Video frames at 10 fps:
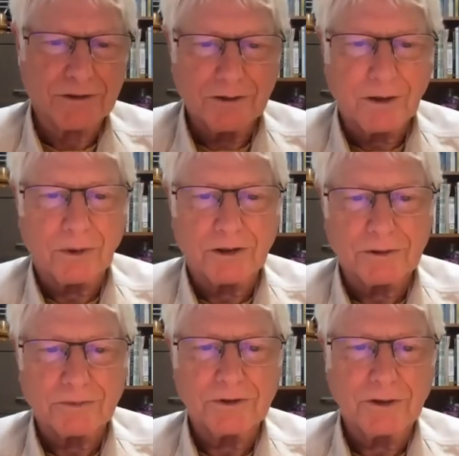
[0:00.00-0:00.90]
You know what
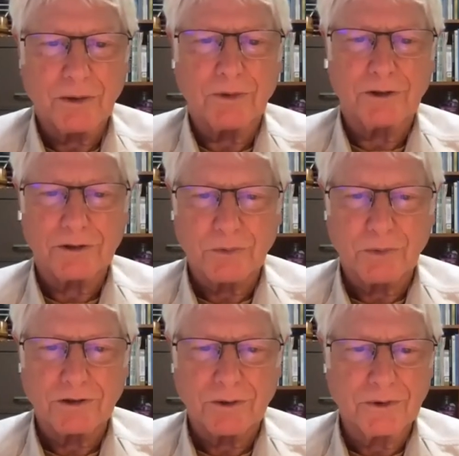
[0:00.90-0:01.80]
is you know whether it's
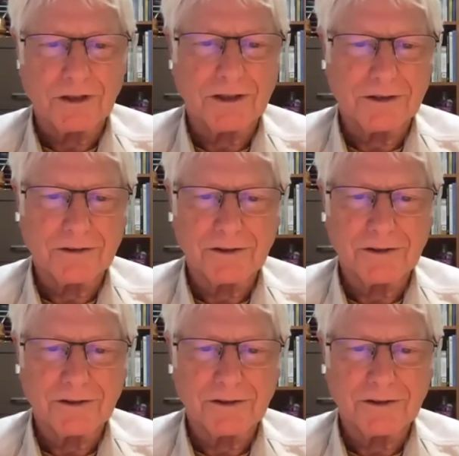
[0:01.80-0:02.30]
winter when you get